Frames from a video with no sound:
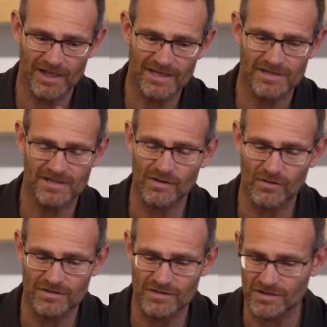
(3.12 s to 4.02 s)
Changes in
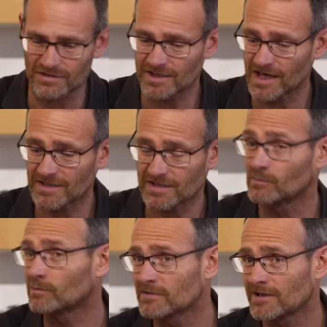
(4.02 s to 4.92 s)
oxygen, changes
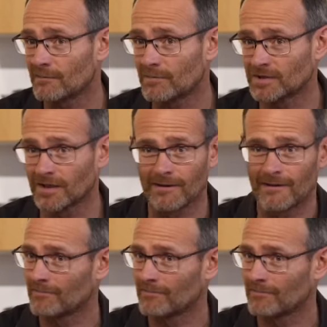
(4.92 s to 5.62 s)
in water temperature,